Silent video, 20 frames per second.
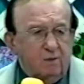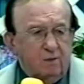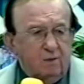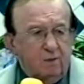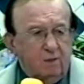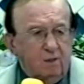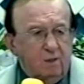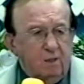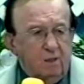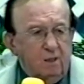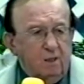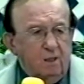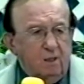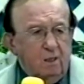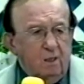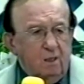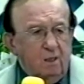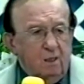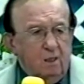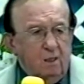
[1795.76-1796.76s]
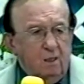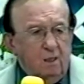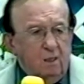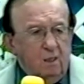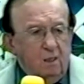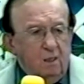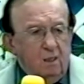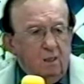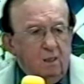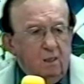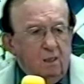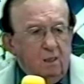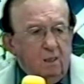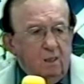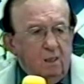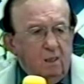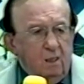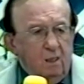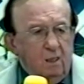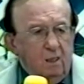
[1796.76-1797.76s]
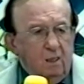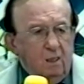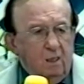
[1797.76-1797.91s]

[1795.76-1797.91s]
[no speech]